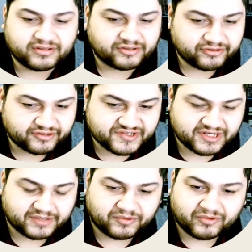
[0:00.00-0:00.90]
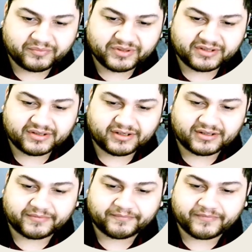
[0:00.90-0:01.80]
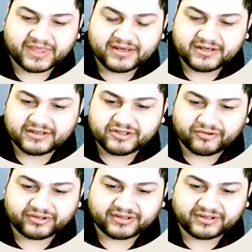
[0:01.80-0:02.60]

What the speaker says: A good example would be during